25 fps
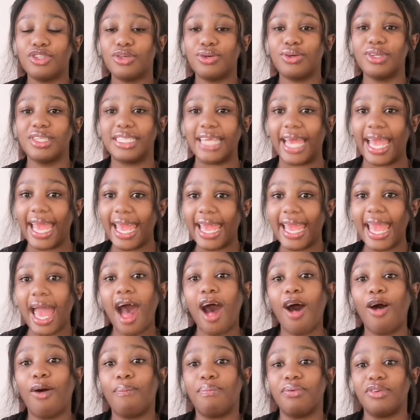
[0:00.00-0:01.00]
Today
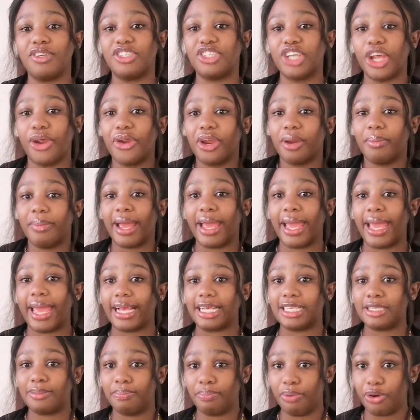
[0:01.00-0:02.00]
I'll be sharing my
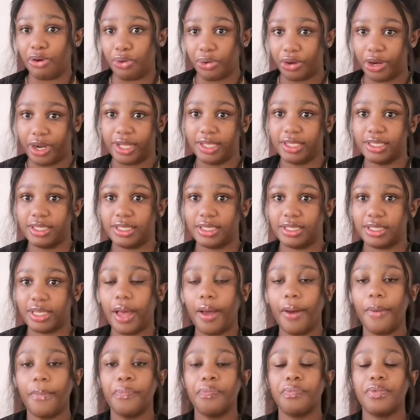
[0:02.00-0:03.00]
experience
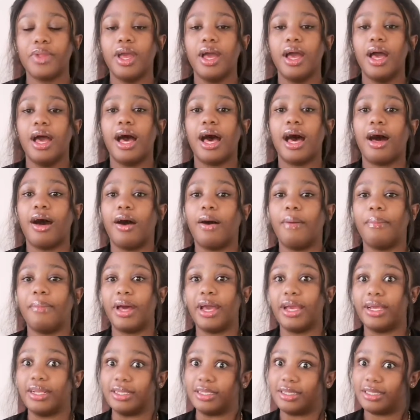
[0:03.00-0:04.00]

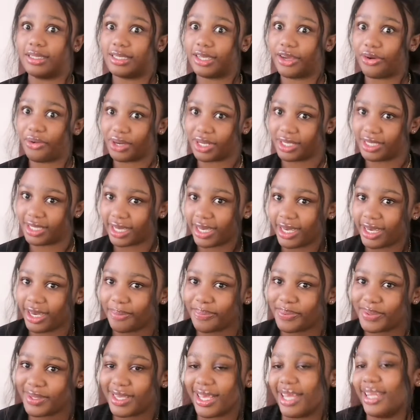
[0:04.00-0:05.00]
and sharing
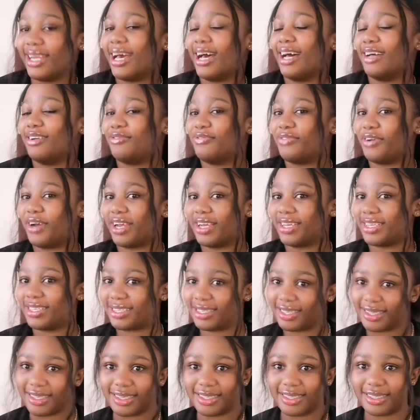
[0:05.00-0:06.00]
tips and
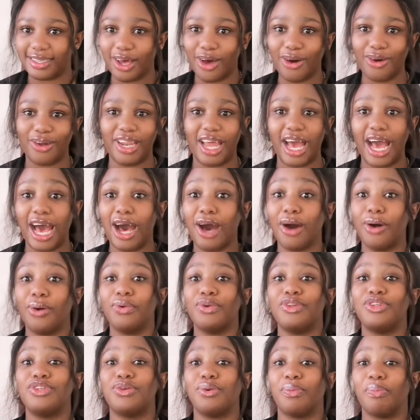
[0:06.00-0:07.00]
advices on
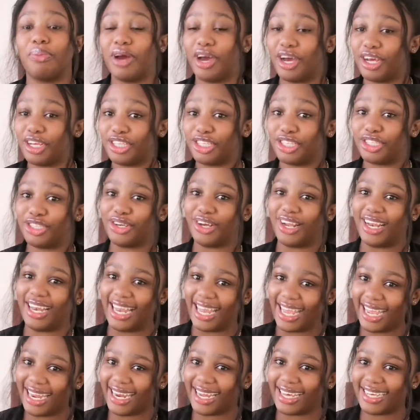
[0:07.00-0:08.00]
how to pass your
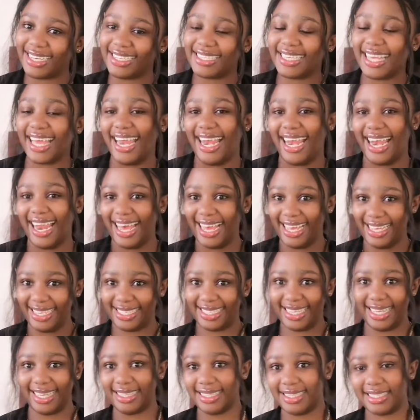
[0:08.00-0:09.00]
learners and
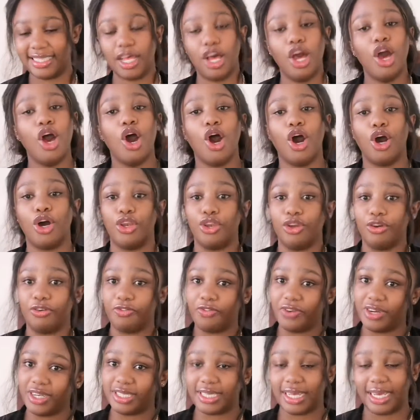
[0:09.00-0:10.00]
license on your
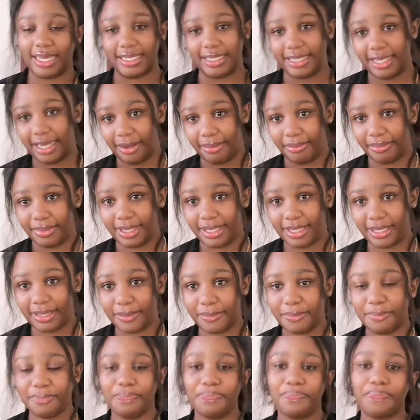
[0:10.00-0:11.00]
first attempt.
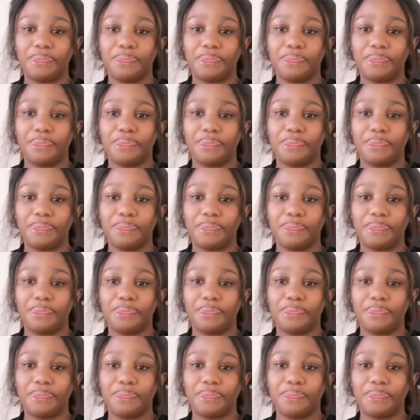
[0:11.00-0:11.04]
